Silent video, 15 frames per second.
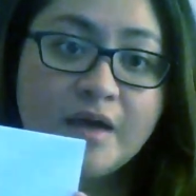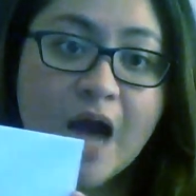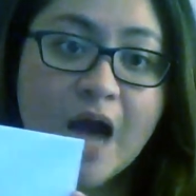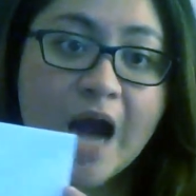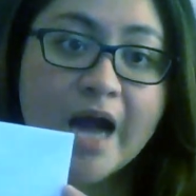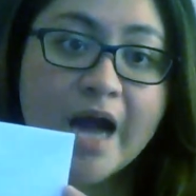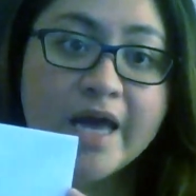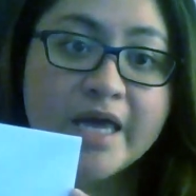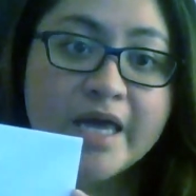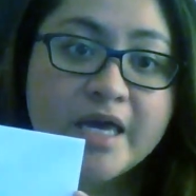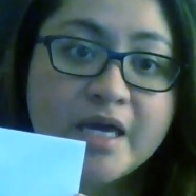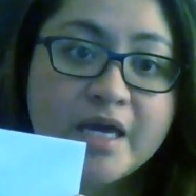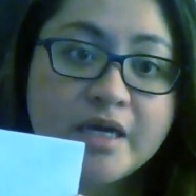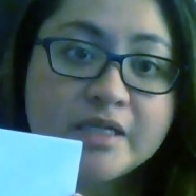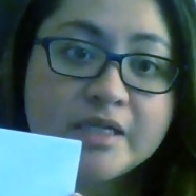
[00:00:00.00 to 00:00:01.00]

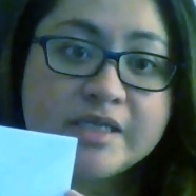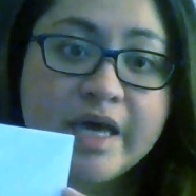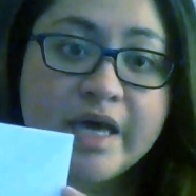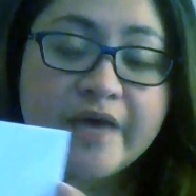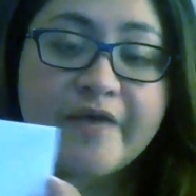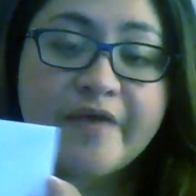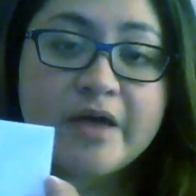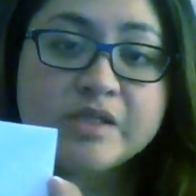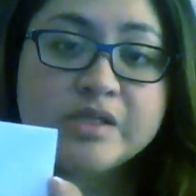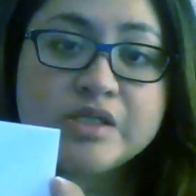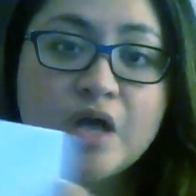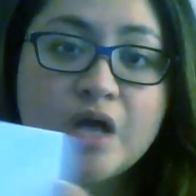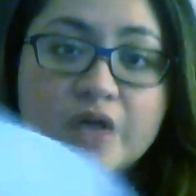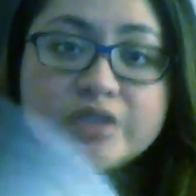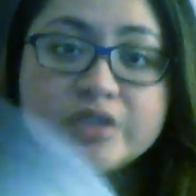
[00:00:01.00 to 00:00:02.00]
I set
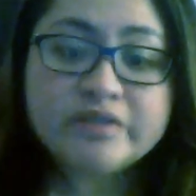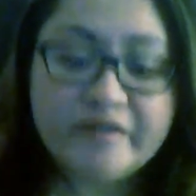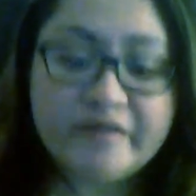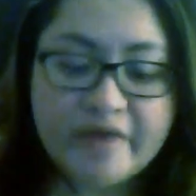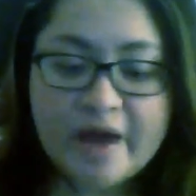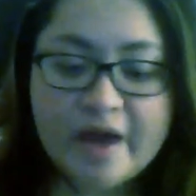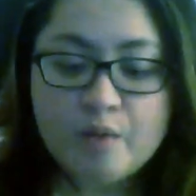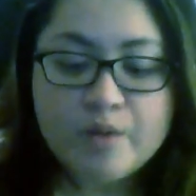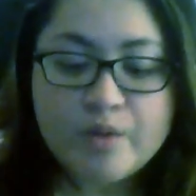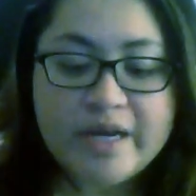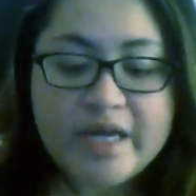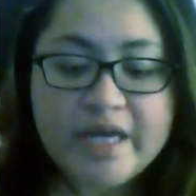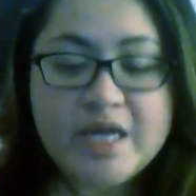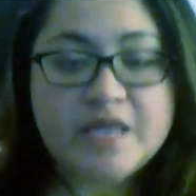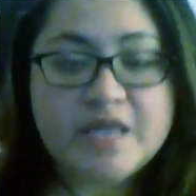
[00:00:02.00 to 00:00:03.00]
$1,000 for that. When
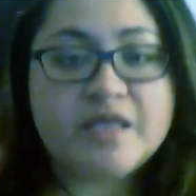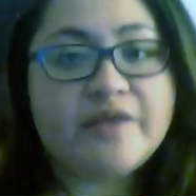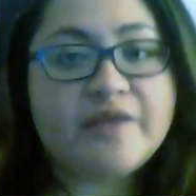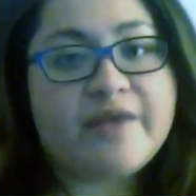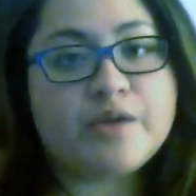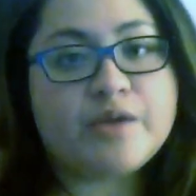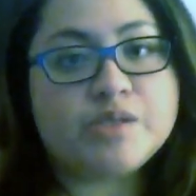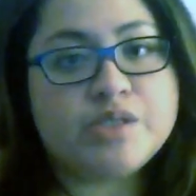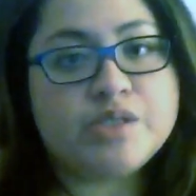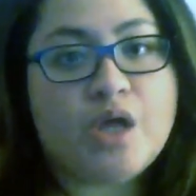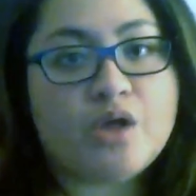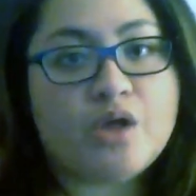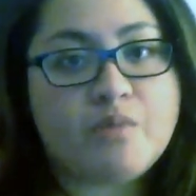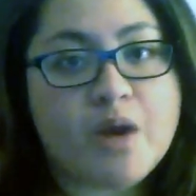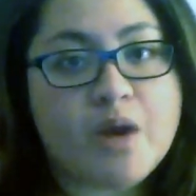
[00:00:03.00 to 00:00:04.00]
I hit the
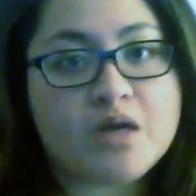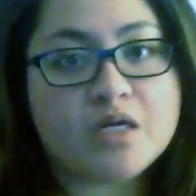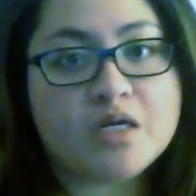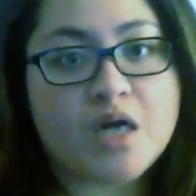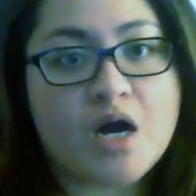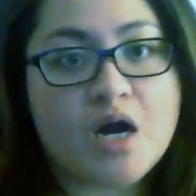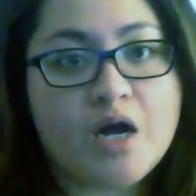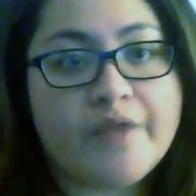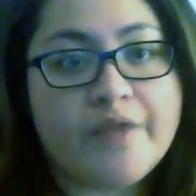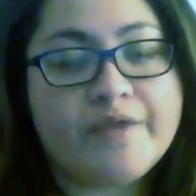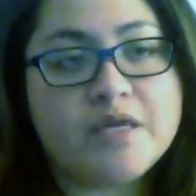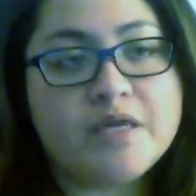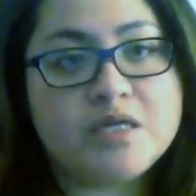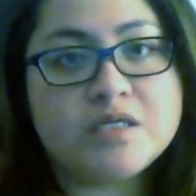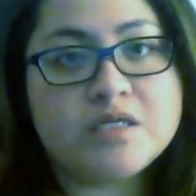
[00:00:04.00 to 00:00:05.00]
$1,000 mark on
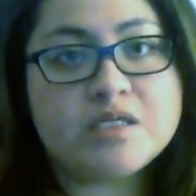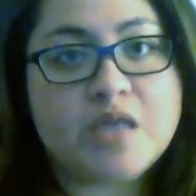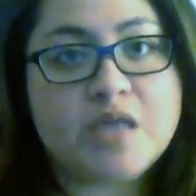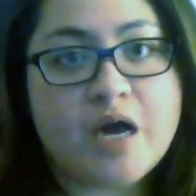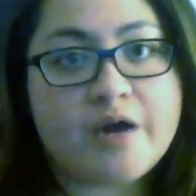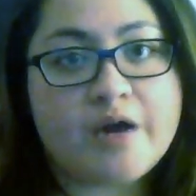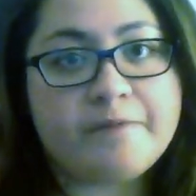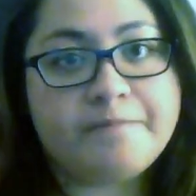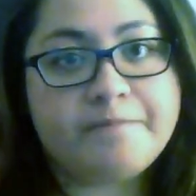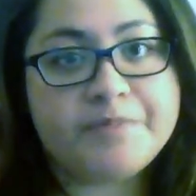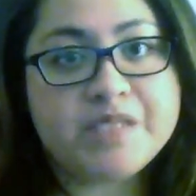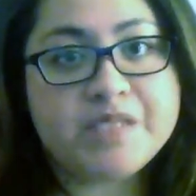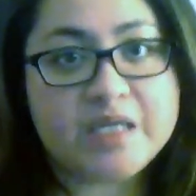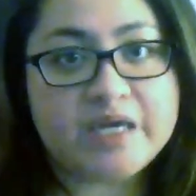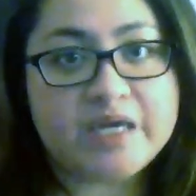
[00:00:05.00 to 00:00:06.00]
this
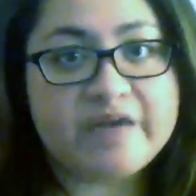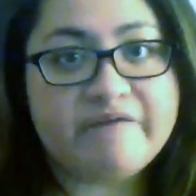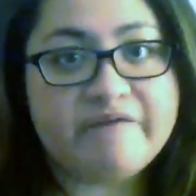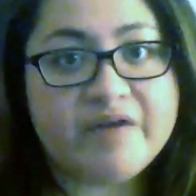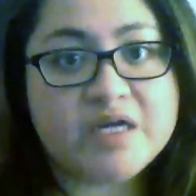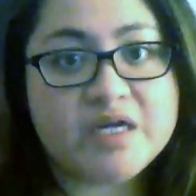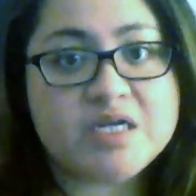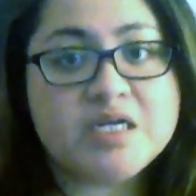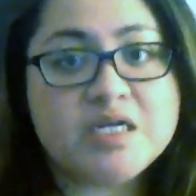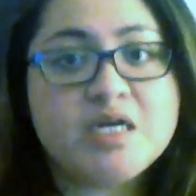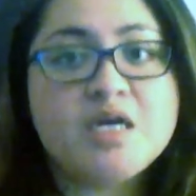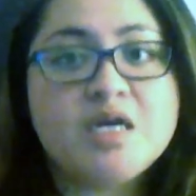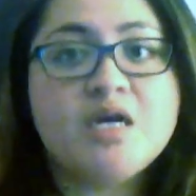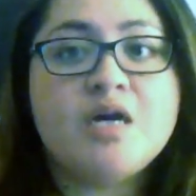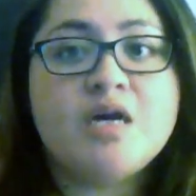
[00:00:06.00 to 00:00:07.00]
sinking fund,
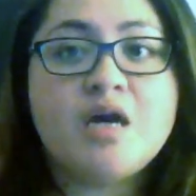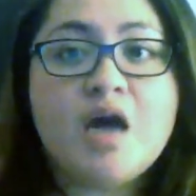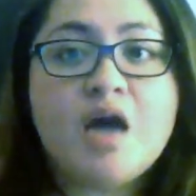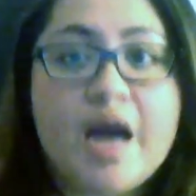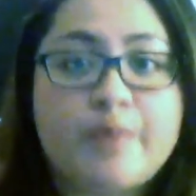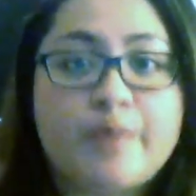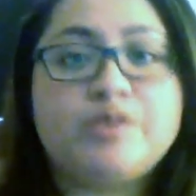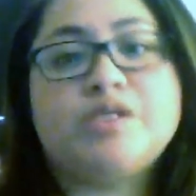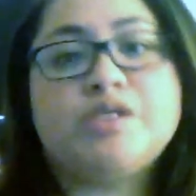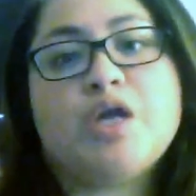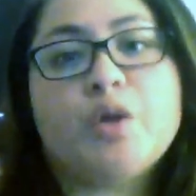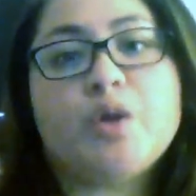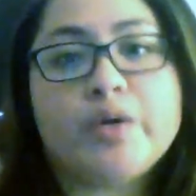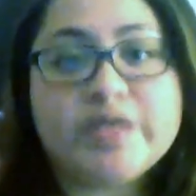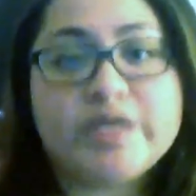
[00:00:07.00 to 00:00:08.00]
I will
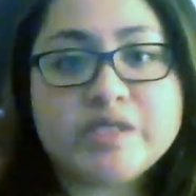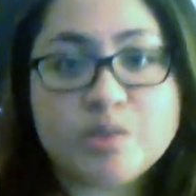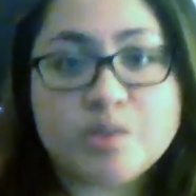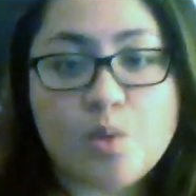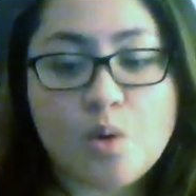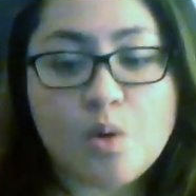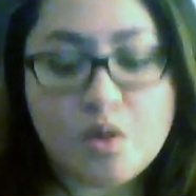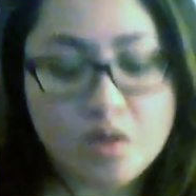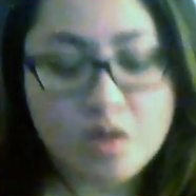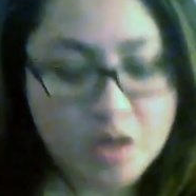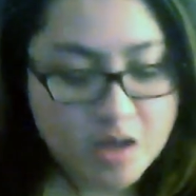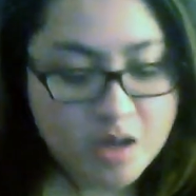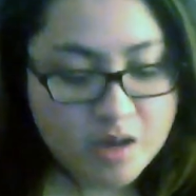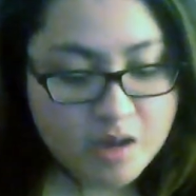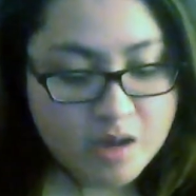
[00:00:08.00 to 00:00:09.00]
start going to school.
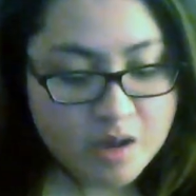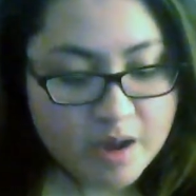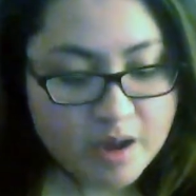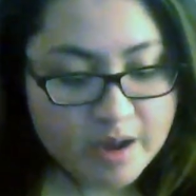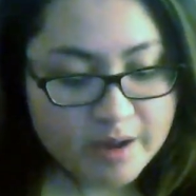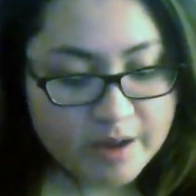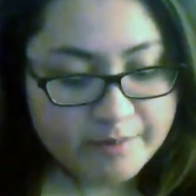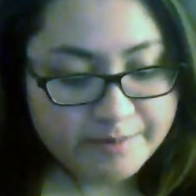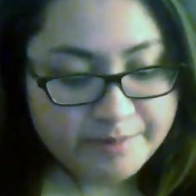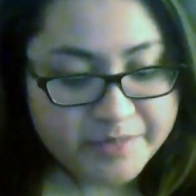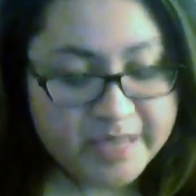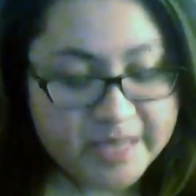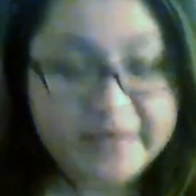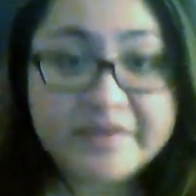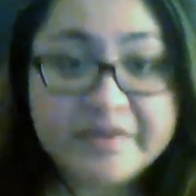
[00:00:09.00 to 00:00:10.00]

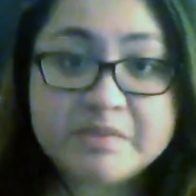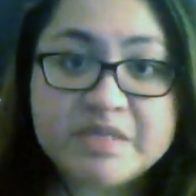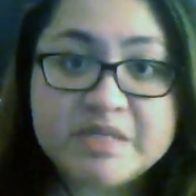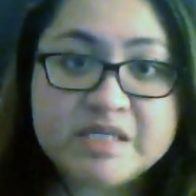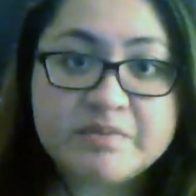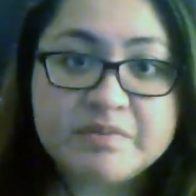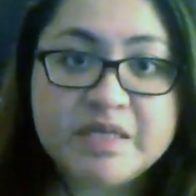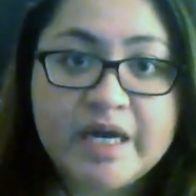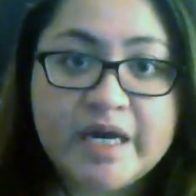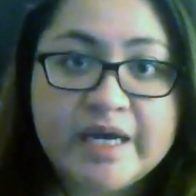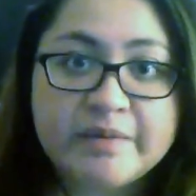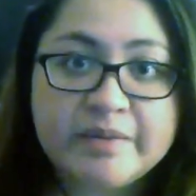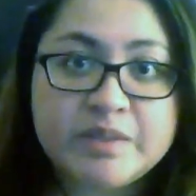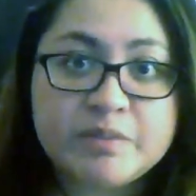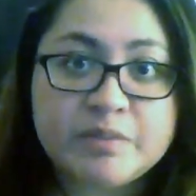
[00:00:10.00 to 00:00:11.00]
That gives me some
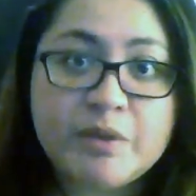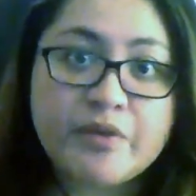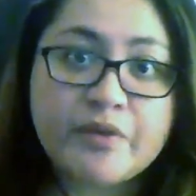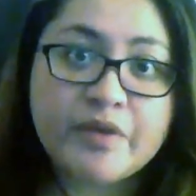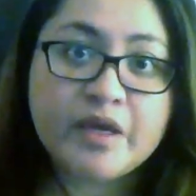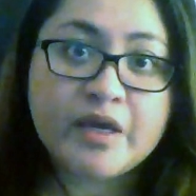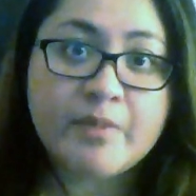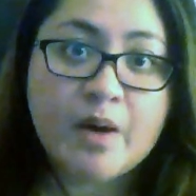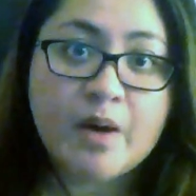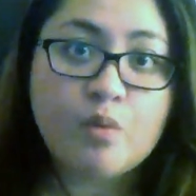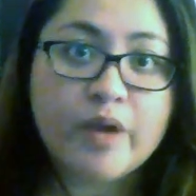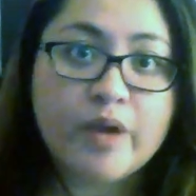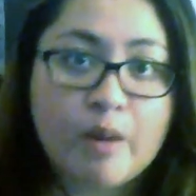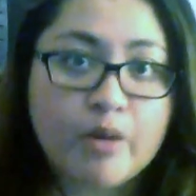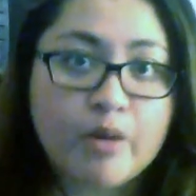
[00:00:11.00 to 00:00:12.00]
time to both think about
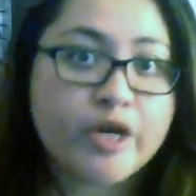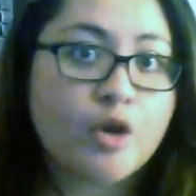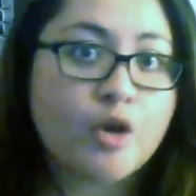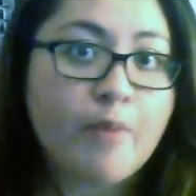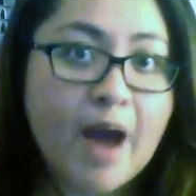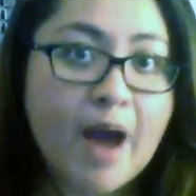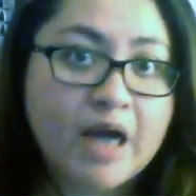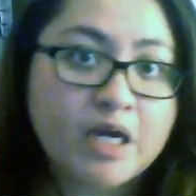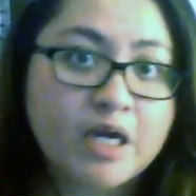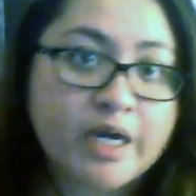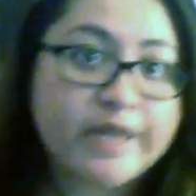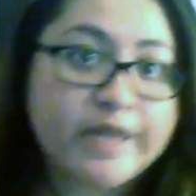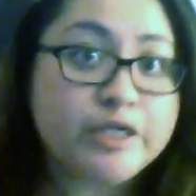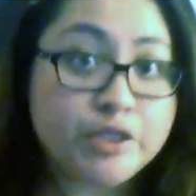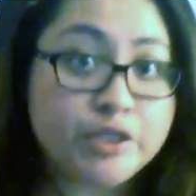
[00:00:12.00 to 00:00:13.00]
what I want to go back
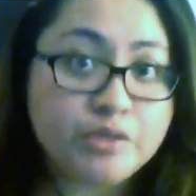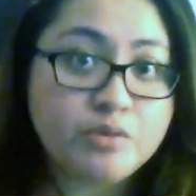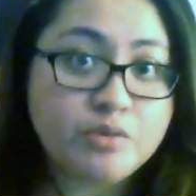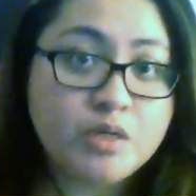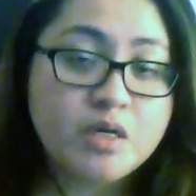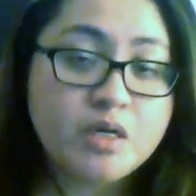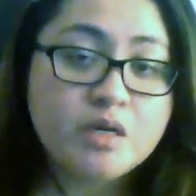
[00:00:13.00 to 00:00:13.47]
and do.